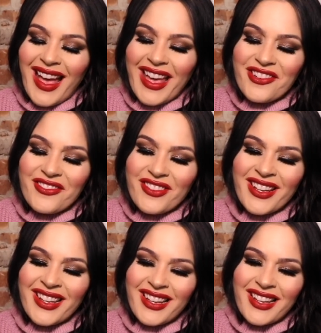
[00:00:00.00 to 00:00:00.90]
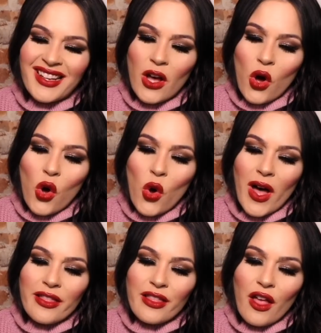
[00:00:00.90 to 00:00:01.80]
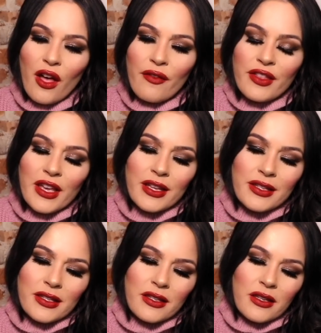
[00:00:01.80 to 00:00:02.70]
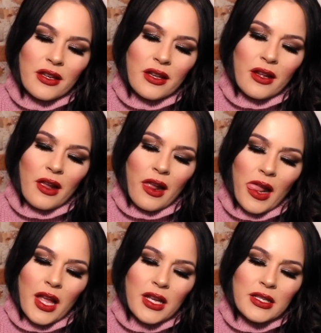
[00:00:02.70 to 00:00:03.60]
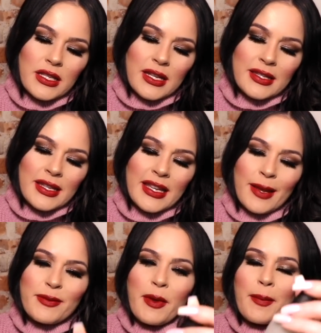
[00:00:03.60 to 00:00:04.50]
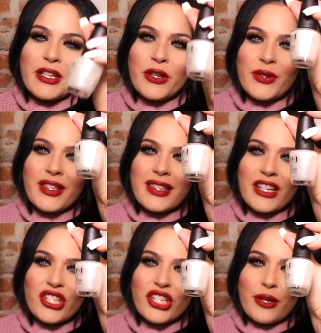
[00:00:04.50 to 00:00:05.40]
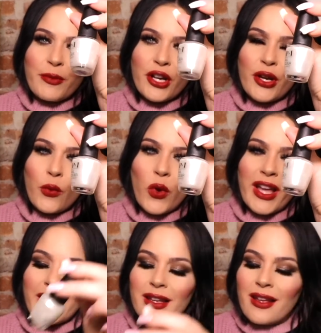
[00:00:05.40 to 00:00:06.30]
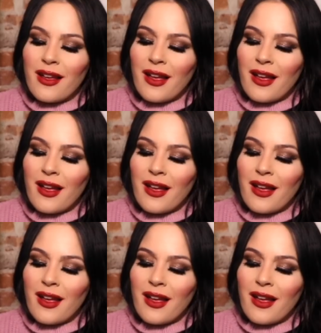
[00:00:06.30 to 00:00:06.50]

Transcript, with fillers: I don't, oh, I love this. Dancing keeps me on my toes. It's like a shimmer white.